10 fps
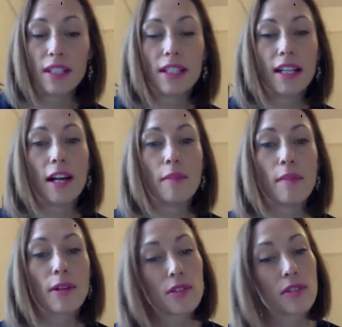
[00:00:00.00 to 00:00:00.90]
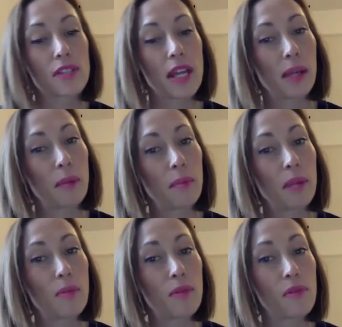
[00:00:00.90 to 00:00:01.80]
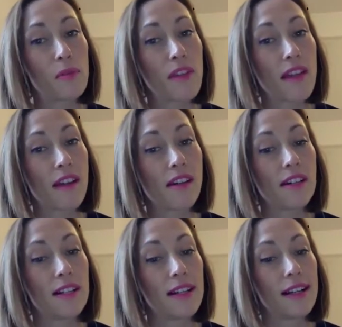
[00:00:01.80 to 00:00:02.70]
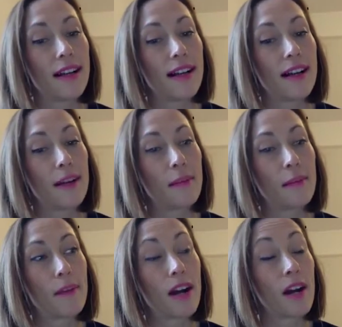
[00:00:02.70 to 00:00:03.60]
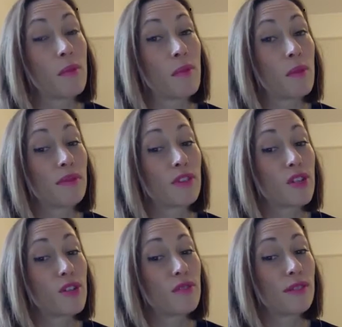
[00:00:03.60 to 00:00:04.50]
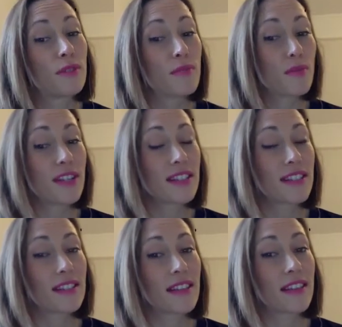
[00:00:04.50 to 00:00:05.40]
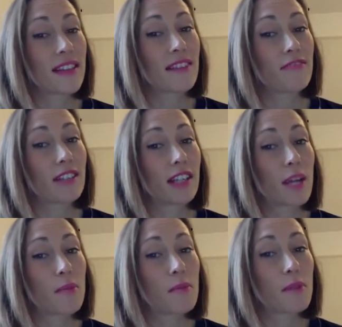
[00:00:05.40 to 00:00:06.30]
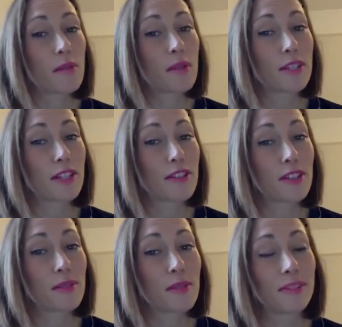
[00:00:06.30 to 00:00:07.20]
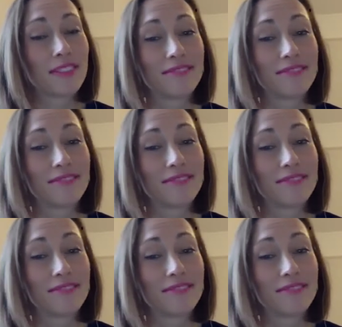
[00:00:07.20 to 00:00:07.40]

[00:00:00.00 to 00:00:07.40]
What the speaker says: and also taking people from where they are. I'm a mum of 2 little boys, and they're really keeping me on my toes at the moment.